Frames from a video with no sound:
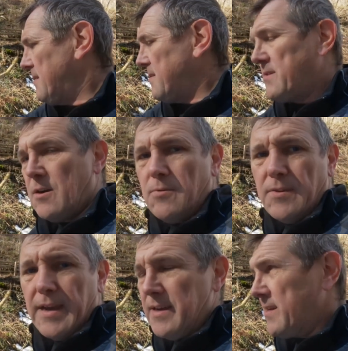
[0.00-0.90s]
So what
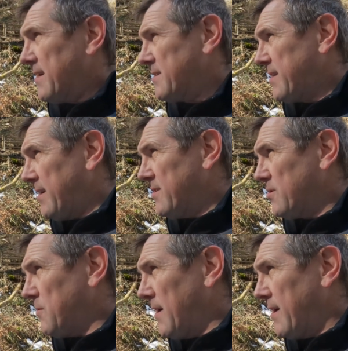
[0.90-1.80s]
that does then as
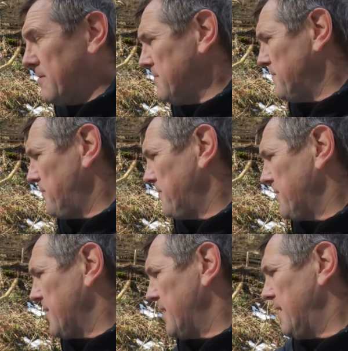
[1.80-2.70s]
well
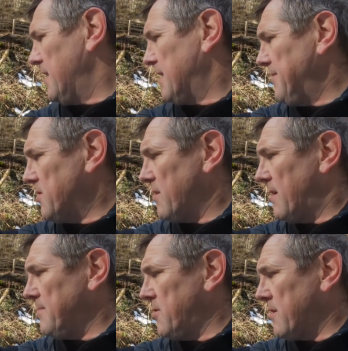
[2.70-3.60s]
is every
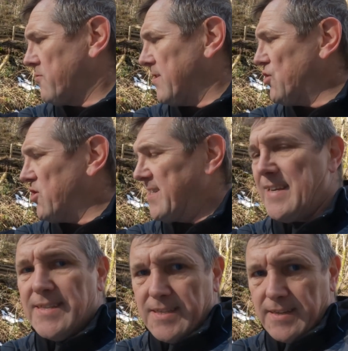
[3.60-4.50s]
time you increase your
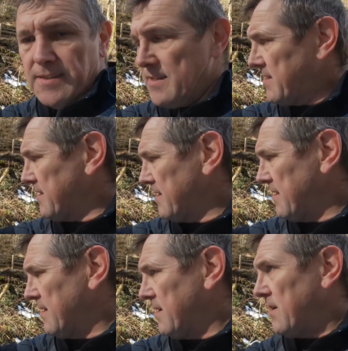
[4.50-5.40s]
distance,
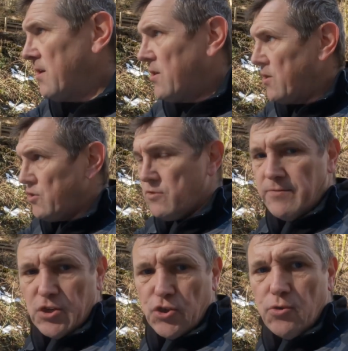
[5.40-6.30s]
you
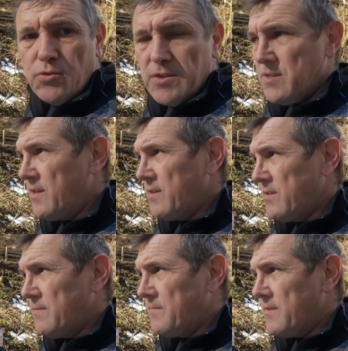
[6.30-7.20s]
reduce
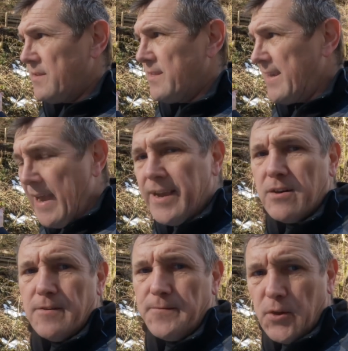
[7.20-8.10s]
the angle
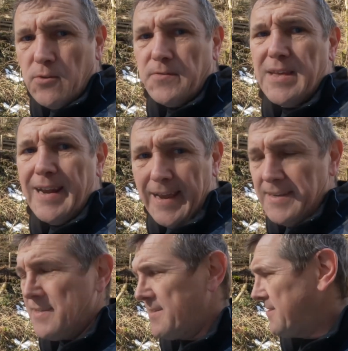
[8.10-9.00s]
of view of the
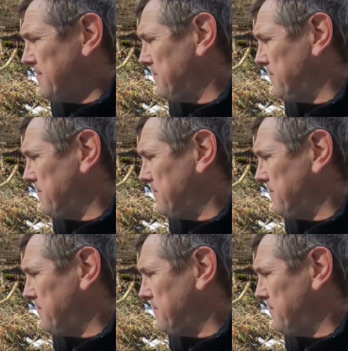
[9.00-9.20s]
lens.